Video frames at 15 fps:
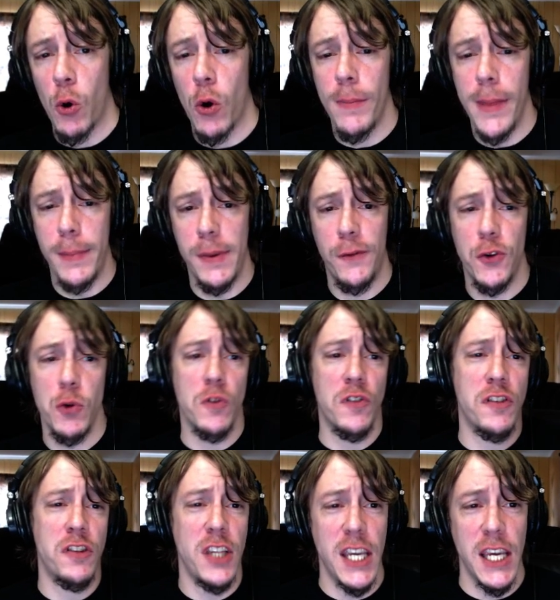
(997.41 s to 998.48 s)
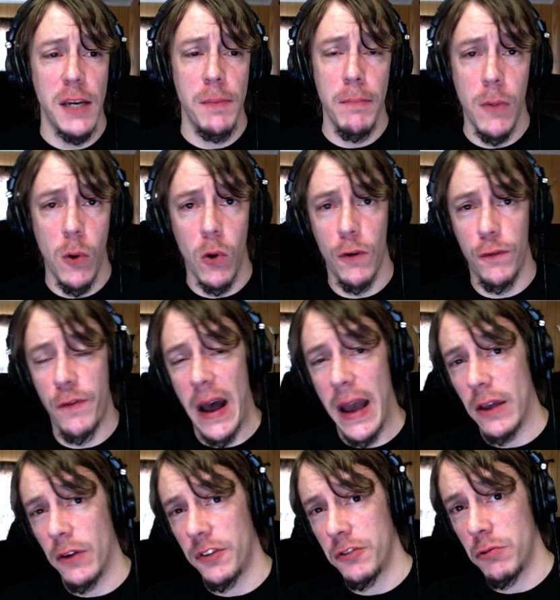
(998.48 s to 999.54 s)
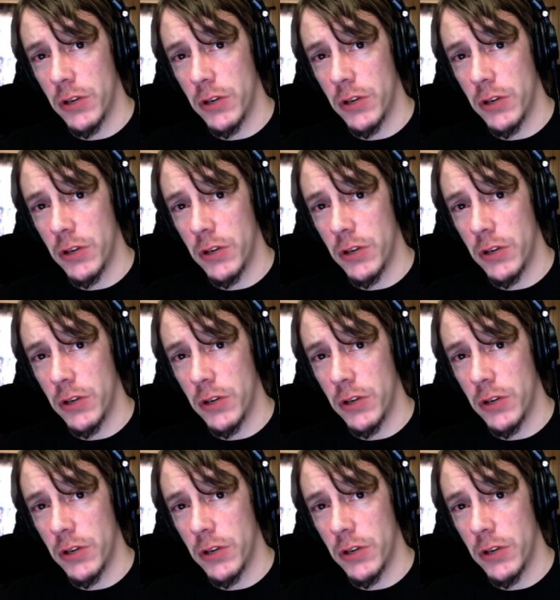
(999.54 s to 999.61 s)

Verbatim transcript: Or maybe if you seed more files